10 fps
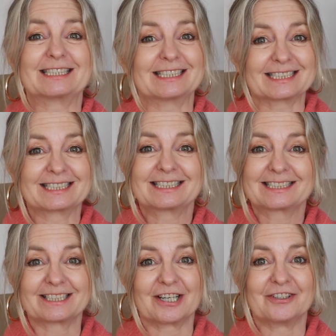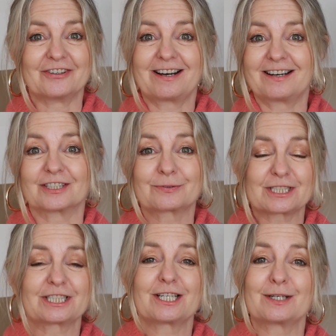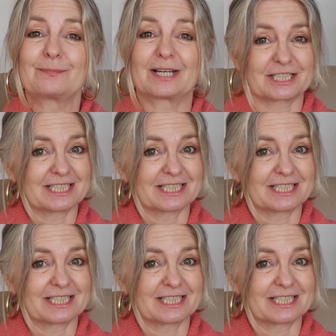decent. So uh, sweatshirt, black